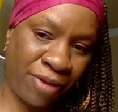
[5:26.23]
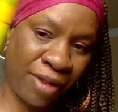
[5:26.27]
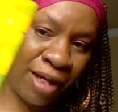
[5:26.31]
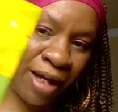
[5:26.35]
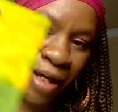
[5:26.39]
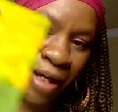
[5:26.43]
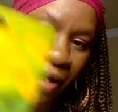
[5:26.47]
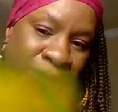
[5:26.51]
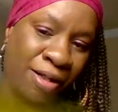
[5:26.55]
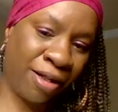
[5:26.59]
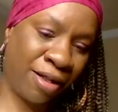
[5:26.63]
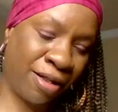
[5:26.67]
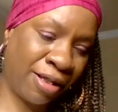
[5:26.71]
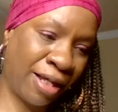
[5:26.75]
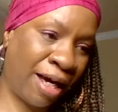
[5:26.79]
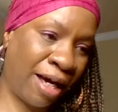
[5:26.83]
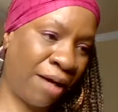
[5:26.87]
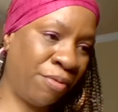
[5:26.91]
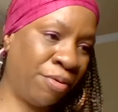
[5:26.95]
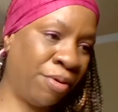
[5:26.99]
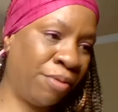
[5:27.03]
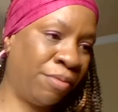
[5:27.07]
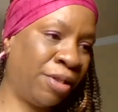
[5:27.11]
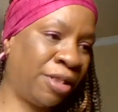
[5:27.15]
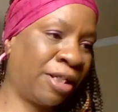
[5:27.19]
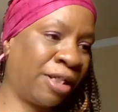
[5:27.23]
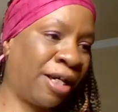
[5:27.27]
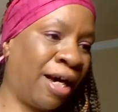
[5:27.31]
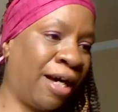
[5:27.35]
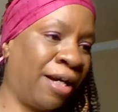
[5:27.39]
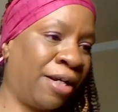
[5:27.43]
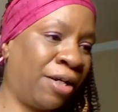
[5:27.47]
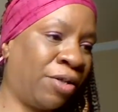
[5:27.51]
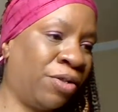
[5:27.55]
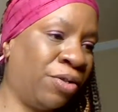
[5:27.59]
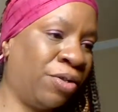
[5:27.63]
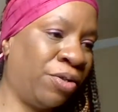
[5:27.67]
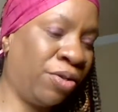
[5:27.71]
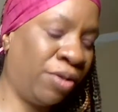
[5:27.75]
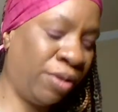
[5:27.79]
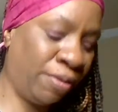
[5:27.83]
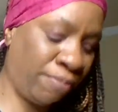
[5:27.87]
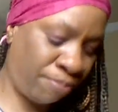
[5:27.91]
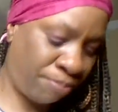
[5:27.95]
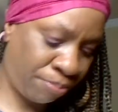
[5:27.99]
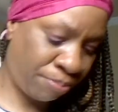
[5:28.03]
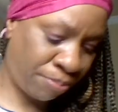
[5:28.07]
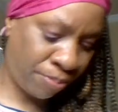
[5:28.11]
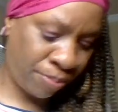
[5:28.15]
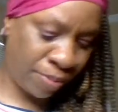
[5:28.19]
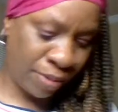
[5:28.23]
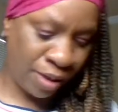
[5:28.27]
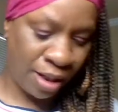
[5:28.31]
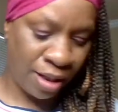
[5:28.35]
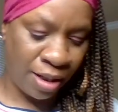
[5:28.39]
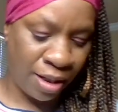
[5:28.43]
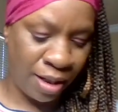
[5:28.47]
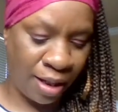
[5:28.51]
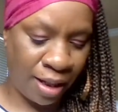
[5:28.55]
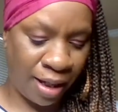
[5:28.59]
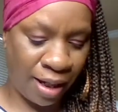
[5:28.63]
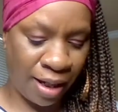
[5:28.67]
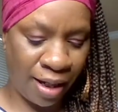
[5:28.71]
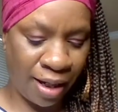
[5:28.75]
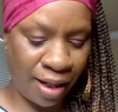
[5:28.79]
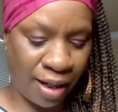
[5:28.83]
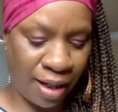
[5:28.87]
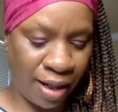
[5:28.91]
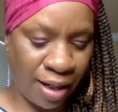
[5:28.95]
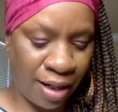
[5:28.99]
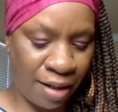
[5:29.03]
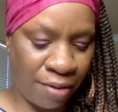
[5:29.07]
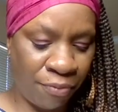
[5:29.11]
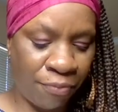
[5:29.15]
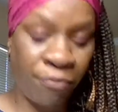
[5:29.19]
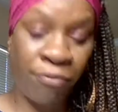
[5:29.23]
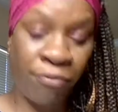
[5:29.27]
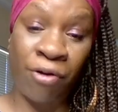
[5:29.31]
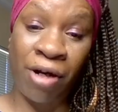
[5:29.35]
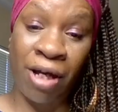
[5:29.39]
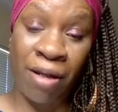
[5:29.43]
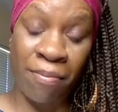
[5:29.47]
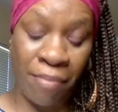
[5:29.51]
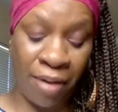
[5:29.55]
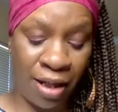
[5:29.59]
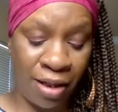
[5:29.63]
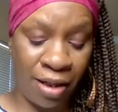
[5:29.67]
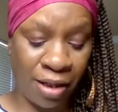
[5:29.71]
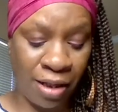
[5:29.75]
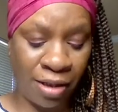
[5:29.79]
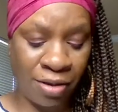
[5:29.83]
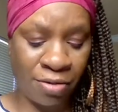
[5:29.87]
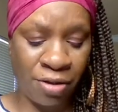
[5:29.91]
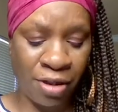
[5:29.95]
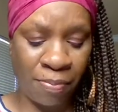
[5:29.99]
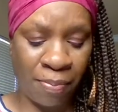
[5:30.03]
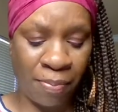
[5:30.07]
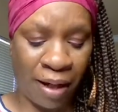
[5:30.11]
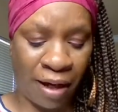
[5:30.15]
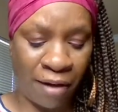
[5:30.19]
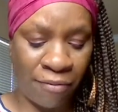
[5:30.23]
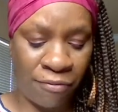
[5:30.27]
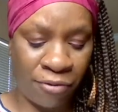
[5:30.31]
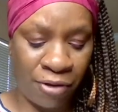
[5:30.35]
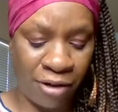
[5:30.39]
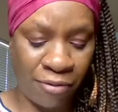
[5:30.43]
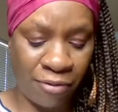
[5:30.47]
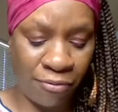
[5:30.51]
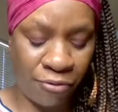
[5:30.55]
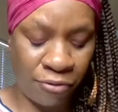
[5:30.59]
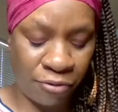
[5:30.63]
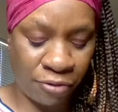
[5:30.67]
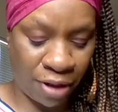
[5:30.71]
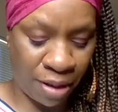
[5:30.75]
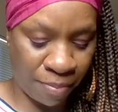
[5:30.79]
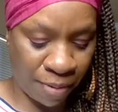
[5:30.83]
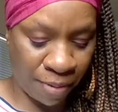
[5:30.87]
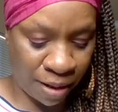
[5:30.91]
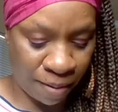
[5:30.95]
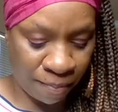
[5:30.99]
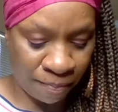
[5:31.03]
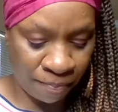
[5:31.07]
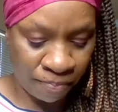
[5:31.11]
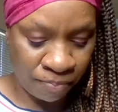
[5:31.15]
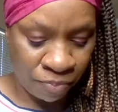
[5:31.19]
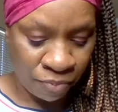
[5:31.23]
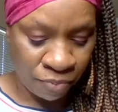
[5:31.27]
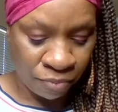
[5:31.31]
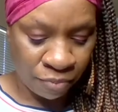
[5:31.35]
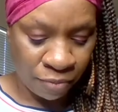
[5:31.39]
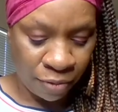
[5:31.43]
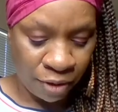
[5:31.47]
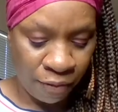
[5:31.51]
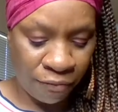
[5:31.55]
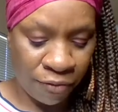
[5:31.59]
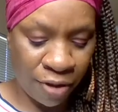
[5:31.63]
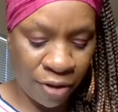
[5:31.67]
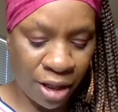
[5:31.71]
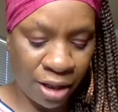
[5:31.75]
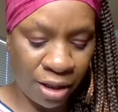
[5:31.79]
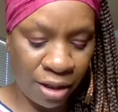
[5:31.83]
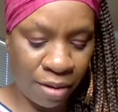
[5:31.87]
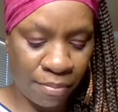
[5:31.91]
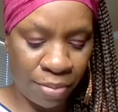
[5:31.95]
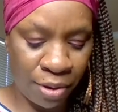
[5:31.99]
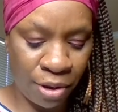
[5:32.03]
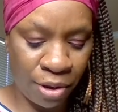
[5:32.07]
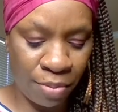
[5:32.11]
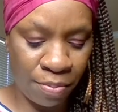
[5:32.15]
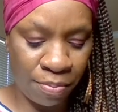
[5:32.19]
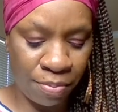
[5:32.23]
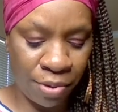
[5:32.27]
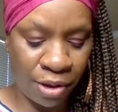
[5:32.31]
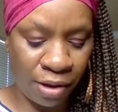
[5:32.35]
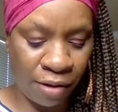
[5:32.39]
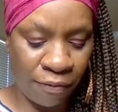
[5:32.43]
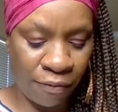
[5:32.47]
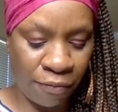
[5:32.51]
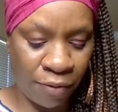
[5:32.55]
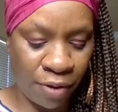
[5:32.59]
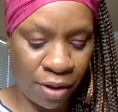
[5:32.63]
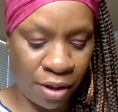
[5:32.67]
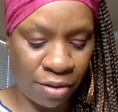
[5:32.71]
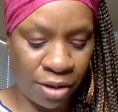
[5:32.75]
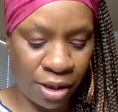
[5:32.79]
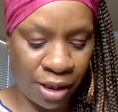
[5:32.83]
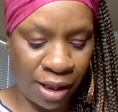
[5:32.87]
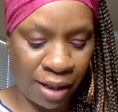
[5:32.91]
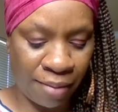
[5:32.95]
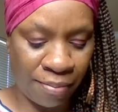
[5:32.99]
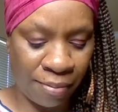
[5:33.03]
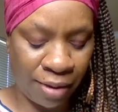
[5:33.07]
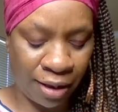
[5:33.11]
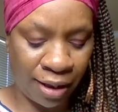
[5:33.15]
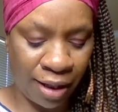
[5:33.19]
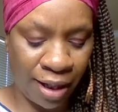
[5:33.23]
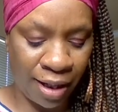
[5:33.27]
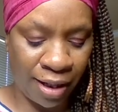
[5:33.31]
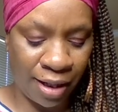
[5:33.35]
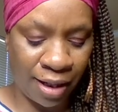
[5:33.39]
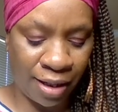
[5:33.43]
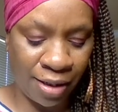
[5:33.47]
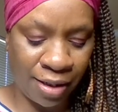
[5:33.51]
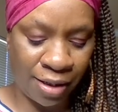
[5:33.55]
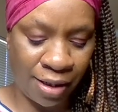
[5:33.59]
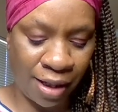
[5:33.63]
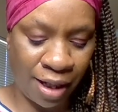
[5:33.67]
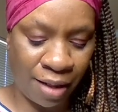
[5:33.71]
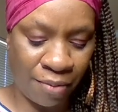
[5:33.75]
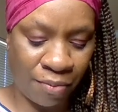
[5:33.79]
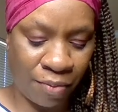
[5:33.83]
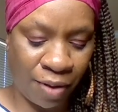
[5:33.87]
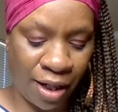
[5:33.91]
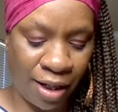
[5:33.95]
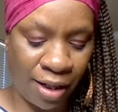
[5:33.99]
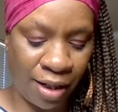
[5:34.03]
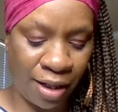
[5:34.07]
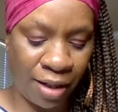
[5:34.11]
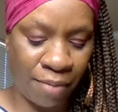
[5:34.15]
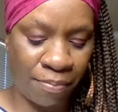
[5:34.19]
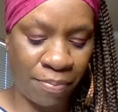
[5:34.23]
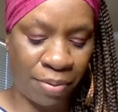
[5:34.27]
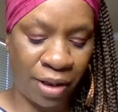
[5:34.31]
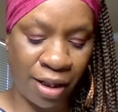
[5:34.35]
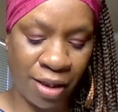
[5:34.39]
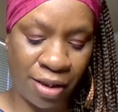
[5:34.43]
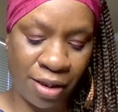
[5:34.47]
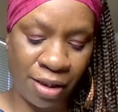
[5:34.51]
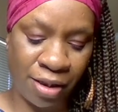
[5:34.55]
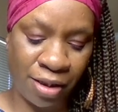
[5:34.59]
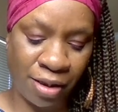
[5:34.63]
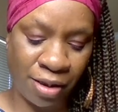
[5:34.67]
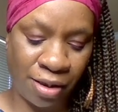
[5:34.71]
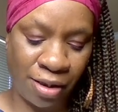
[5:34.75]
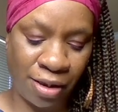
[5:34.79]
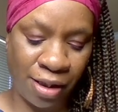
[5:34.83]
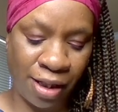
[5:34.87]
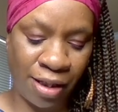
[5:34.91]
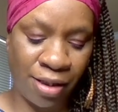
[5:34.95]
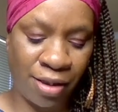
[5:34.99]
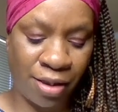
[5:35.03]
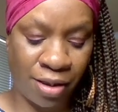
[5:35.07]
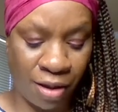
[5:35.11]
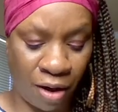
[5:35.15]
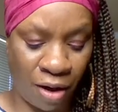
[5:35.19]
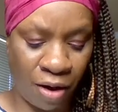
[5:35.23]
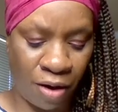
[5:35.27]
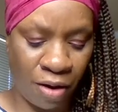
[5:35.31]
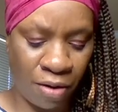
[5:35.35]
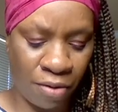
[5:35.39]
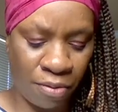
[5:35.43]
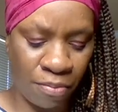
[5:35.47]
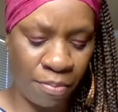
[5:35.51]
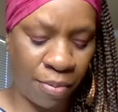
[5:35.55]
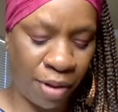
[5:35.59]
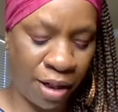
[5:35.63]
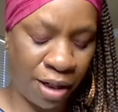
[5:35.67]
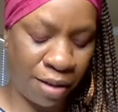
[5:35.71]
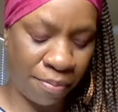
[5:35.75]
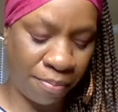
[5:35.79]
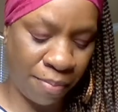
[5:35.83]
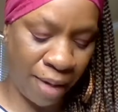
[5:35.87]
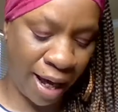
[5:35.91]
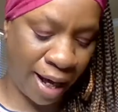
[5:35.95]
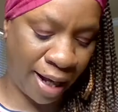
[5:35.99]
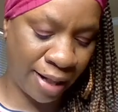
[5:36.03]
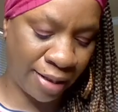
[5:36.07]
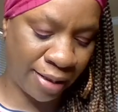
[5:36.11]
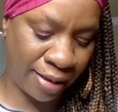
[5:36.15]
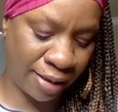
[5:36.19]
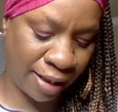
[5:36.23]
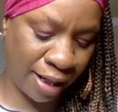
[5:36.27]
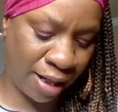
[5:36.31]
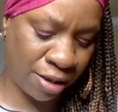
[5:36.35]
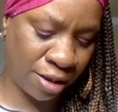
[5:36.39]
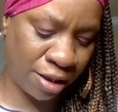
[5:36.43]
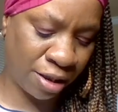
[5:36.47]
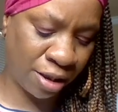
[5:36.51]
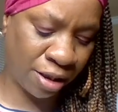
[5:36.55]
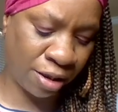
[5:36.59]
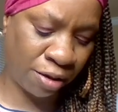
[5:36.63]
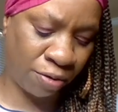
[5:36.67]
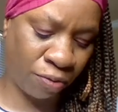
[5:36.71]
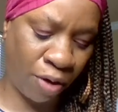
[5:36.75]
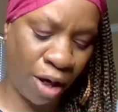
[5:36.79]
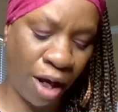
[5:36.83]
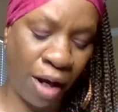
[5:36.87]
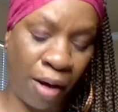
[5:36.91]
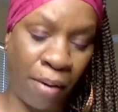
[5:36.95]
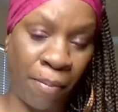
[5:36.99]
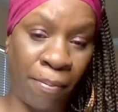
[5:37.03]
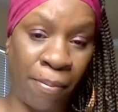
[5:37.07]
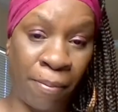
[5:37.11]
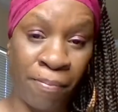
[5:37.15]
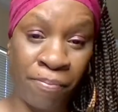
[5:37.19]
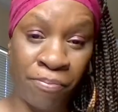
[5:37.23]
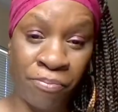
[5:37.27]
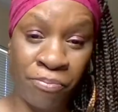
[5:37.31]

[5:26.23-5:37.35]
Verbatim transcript: I thought that one was kind of cool. And Freeman, this one's by Freeman, Feeling Beautiful, Deep Cleaning Seaweed and Plus Sea Salt Mud Mask and Scrub.